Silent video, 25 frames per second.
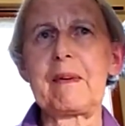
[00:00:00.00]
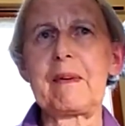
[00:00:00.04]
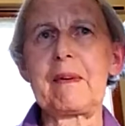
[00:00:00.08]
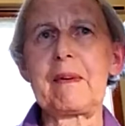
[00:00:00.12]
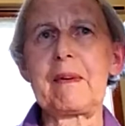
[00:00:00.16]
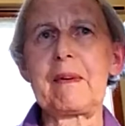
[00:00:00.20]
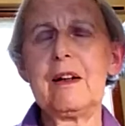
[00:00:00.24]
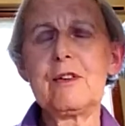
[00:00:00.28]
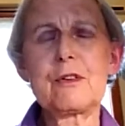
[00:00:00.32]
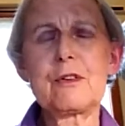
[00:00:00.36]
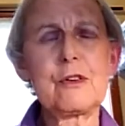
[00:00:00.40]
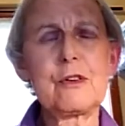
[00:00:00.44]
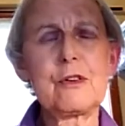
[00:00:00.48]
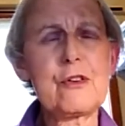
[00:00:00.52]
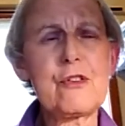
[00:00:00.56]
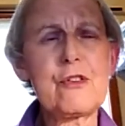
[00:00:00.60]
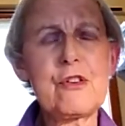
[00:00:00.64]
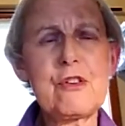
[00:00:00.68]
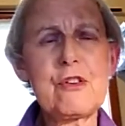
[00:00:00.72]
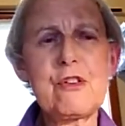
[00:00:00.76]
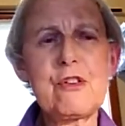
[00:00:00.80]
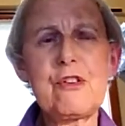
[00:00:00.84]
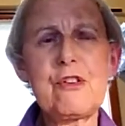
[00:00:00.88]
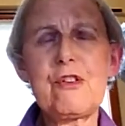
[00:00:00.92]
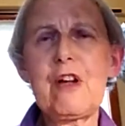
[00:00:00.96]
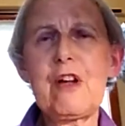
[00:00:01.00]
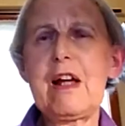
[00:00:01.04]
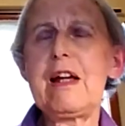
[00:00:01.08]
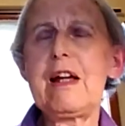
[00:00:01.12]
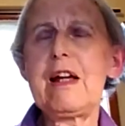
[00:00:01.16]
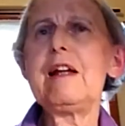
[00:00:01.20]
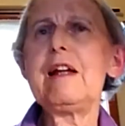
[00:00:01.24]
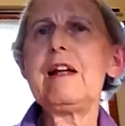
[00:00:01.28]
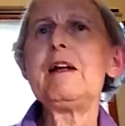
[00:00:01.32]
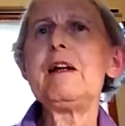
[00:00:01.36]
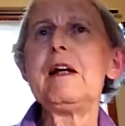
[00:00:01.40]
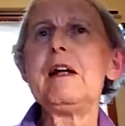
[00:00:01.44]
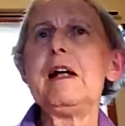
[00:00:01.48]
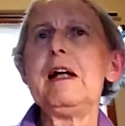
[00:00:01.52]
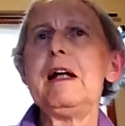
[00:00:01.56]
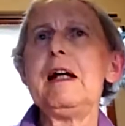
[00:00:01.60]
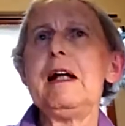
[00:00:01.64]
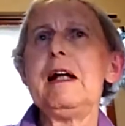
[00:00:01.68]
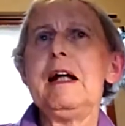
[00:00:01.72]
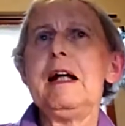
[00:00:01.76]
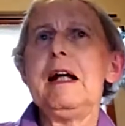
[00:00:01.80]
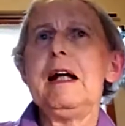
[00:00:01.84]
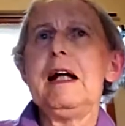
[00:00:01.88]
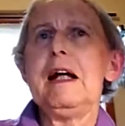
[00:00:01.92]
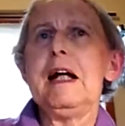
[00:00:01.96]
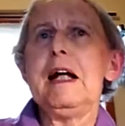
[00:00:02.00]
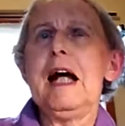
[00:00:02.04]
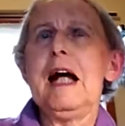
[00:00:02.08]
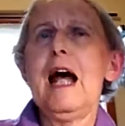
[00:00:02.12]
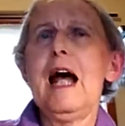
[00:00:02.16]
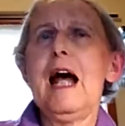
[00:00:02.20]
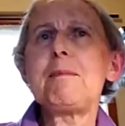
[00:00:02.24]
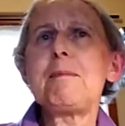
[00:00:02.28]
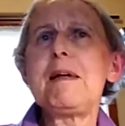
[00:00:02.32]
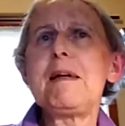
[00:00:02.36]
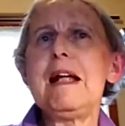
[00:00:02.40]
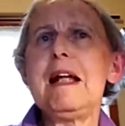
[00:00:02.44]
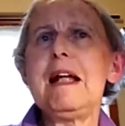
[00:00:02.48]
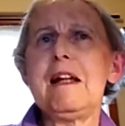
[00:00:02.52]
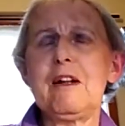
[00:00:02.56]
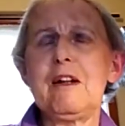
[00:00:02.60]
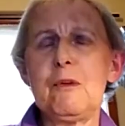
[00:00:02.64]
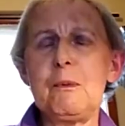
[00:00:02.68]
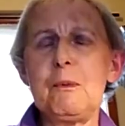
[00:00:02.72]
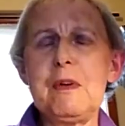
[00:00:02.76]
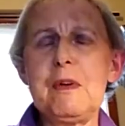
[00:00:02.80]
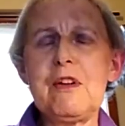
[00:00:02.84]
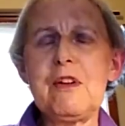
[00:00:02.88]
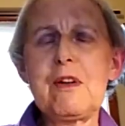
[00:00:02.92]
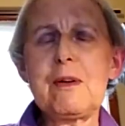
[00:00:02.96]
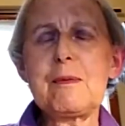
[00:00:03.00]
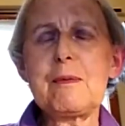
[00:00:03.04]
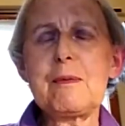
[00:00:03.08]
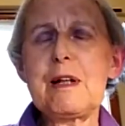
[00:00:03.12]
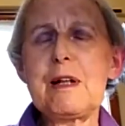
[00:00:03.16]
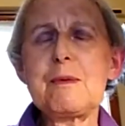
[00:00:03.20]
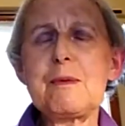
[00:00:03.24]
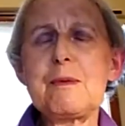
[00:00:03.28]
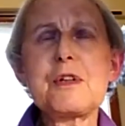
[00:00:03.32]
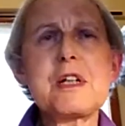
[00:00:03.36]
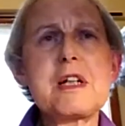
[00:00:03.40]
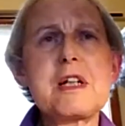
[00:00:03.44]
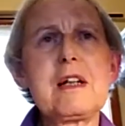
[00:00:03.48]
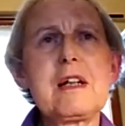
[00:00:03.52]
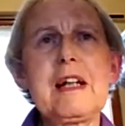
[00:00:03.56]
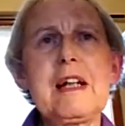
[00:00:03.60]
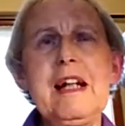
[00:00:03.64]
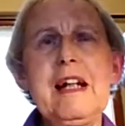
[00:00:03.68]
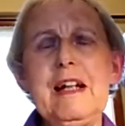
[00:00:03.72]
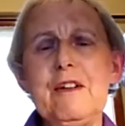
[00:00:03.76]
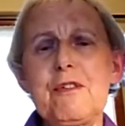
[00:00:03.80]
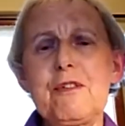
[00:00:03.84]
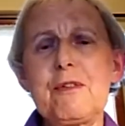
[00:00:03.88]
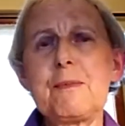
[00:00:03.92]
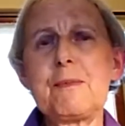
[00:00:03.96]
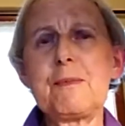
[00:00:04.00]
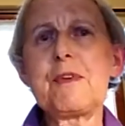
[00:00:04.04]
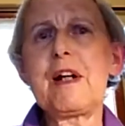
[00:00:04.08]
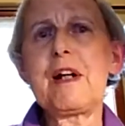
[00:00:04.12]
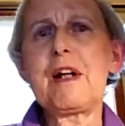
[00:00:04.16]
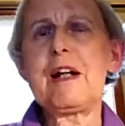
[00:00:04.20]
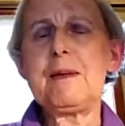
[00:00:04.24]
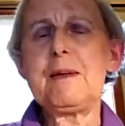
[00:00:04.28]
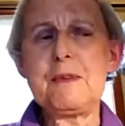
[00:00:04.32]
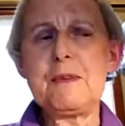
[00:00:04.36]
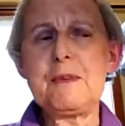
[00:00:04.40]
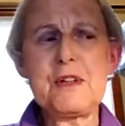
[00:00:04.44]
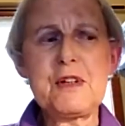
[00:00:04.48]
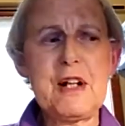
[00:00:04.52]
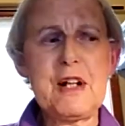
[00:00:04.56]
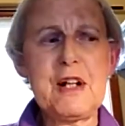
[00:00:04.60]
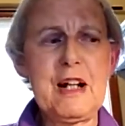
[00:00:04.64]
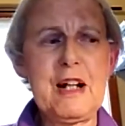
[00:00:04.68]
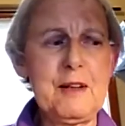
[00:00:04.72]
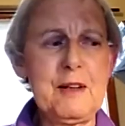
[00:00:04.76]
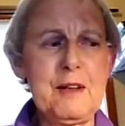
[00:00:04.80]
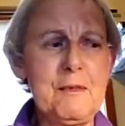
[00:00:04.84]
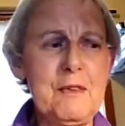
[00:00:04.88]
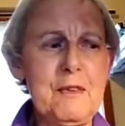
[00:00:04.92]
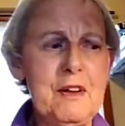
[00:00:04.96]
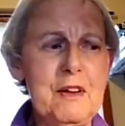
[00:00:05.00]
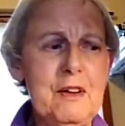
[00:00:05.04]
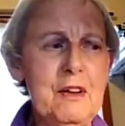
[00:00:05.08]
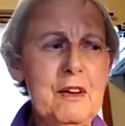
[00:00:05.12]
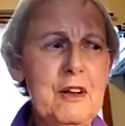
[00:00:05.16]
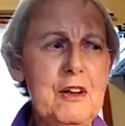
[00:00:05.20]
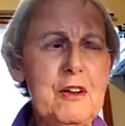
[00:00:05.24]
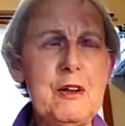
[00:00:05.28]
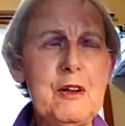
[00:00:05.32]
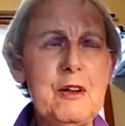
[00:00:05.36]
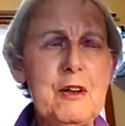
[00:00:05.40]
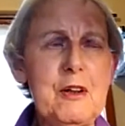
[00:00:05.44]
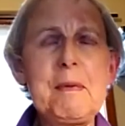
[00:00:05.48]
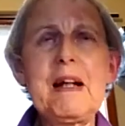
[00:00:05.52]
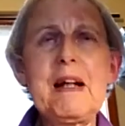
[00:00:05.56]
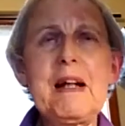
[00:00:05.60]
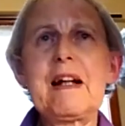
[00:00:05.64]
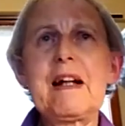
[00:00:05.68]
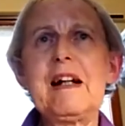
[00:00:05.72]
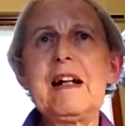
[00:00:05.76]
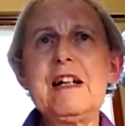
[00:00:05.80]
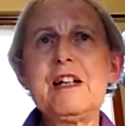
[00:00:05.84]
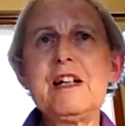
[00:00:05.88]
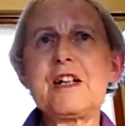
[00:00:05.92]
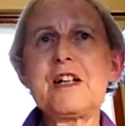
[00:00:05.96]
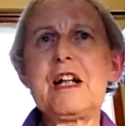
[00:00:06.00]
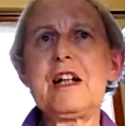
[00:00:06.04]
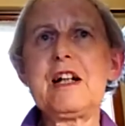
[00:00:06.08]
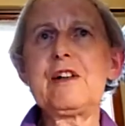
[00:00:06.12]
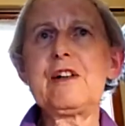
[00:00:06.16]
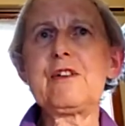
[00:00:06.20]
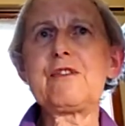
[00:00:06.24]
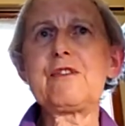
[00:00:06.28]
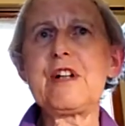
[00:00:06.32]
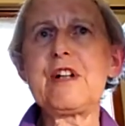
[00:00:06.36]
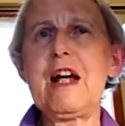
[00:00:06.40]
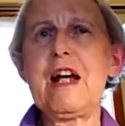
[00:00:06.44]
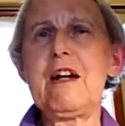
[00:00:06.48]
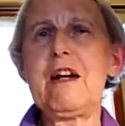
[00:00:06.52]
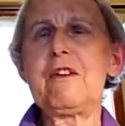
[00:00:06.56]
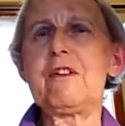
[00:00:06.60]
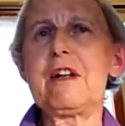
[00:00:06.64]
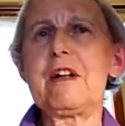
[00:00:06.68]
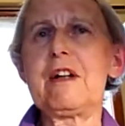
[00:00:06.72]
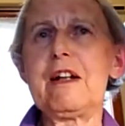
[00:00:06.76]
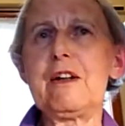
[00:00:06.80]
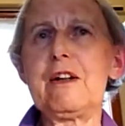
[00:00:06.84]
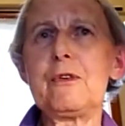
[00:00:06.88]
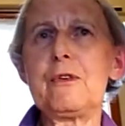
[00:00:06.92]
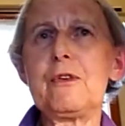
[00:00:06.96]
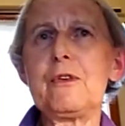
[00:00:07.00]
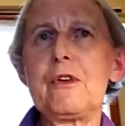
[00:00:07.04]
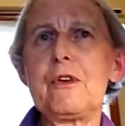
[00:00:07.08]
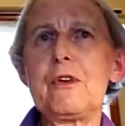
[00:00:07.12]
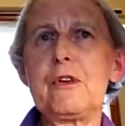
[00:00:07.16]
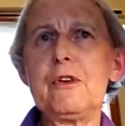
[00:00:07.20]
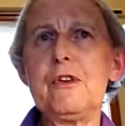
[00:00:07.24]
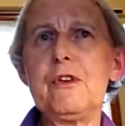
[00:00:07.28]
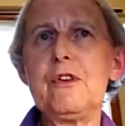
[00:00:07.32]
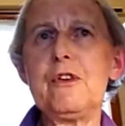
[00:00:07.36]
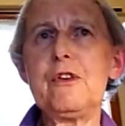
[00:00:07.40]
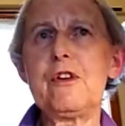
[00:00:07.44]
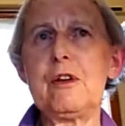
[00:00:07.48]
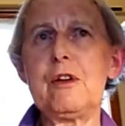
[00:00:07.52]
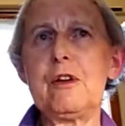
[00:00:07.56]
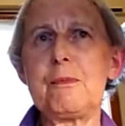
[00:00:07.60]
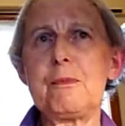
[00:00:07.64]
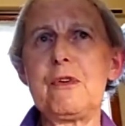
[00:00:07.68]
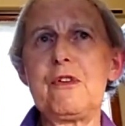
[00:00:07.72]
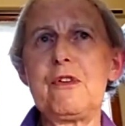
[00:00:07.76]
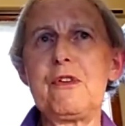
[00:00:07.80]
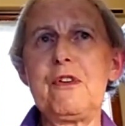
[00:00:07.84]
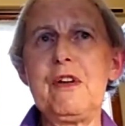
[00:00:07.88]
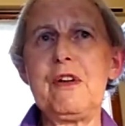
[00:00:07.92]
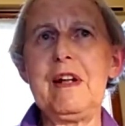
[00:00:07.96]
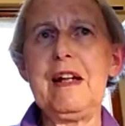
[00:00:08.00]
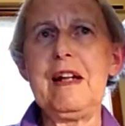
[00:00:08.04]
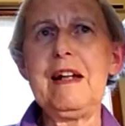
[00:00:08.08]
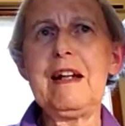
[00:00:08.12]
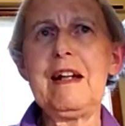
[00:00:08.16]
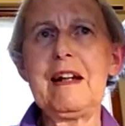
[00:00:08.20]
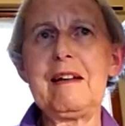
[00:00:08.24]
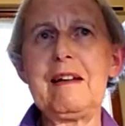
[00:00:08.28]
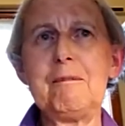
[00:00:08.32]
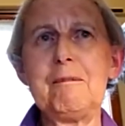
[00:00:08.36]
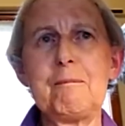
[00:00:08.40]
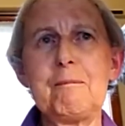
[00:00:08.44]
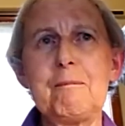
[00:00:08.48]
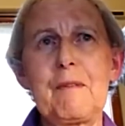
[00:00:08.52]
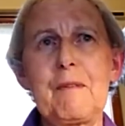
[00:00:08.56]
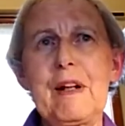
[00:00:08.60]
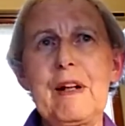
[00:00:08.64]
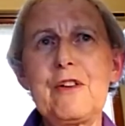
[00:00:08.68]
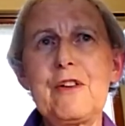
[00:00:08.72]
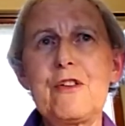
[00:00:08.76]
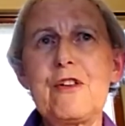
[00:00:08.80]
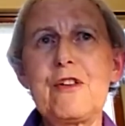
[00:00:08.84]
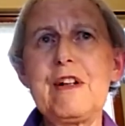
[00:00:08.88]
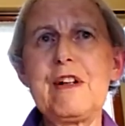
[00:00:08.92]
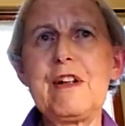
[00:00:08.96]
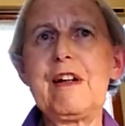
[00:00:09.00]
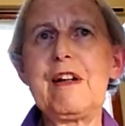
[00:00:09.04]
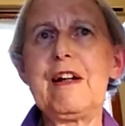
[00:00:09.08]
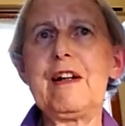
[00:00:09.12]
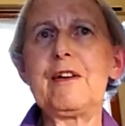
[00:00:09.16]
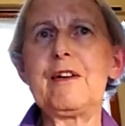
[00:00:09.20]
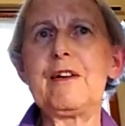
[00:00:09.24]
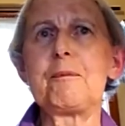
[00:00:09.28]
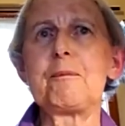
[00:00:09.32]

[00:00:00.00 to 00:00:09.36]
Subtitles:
Of course, this is a happening that we sometimes still hear from time to time, that the big guys out of town get all the good jobs in a country town.